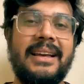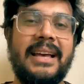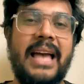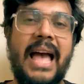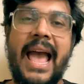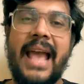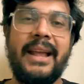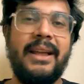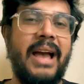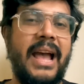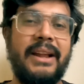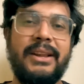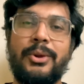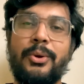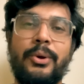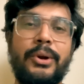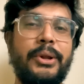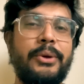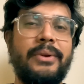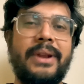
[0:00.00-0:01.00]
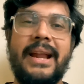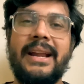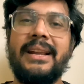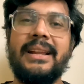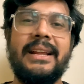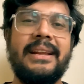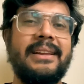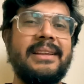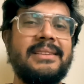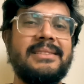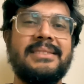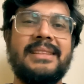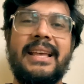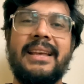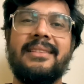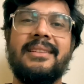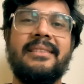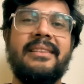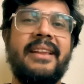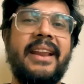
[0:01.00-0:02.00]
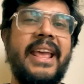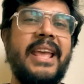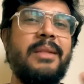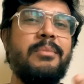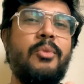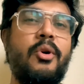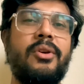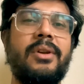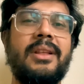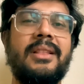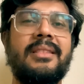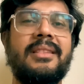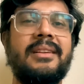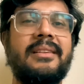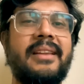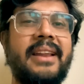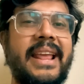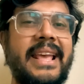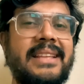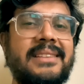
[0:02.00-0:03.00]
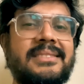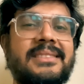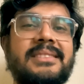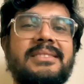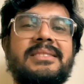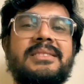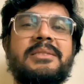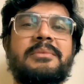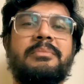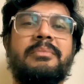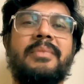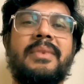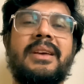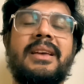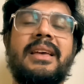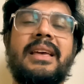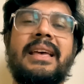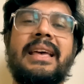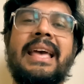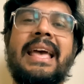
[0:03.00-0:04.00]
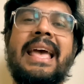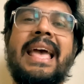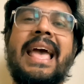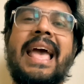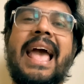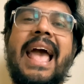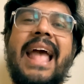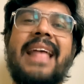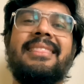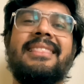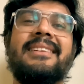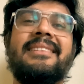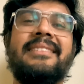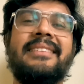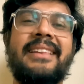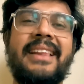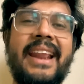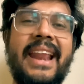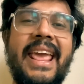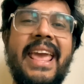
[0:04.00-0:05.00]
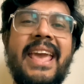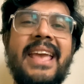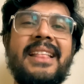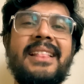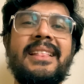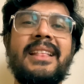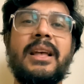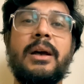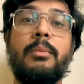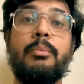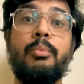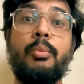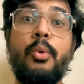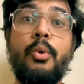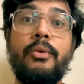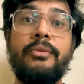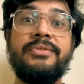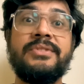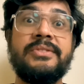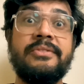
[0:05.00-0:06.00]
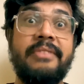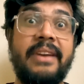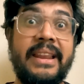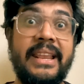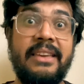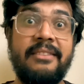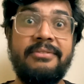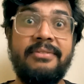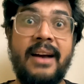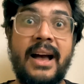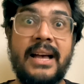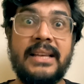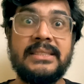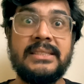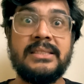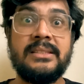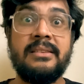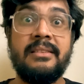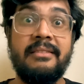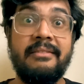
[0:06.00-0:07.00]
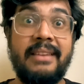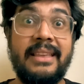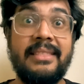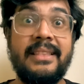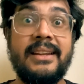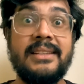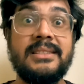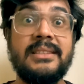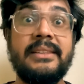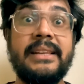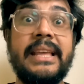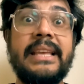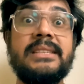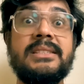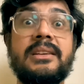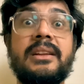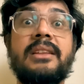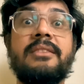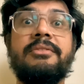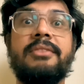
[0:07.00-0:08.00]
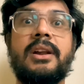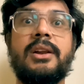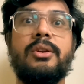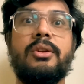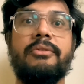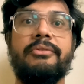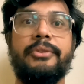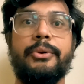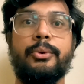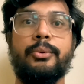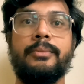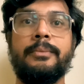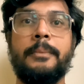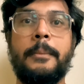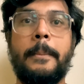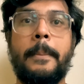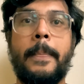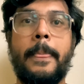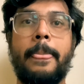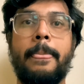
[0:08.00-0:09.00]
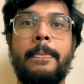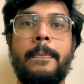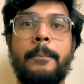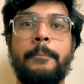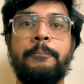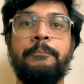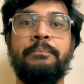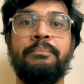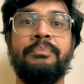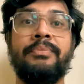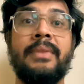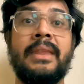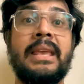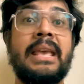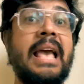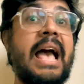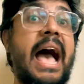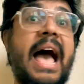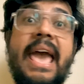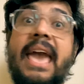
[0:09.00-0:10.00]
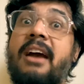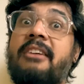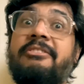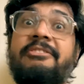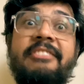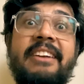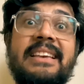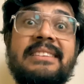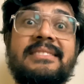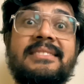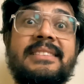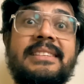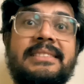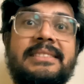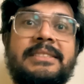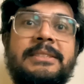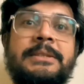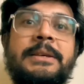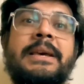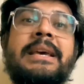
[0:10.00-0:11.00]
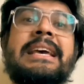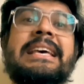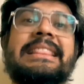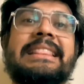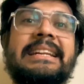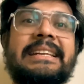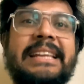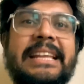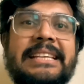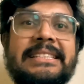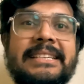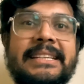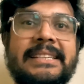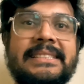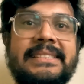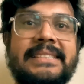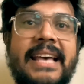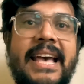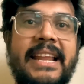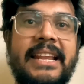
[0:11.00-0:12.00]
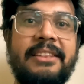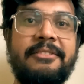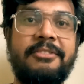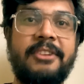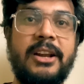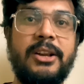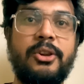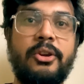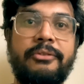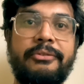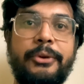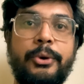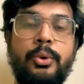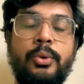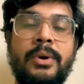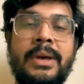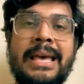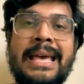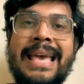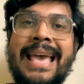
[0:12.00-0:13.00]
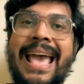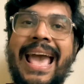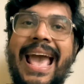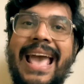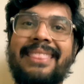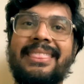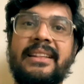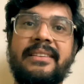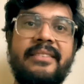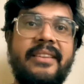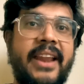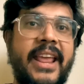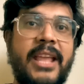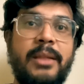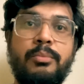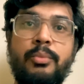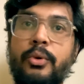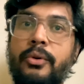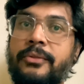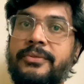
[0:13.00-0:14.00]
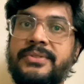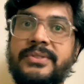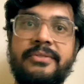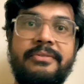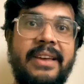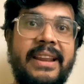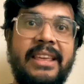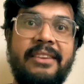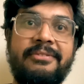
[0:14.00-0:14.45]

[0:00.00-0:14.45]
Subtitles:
I told you, right, it is like the train model, the train system. And the train moves very fast when there is a teacher in front of you. I have faced this. The teacher is there in front of you and the train moves very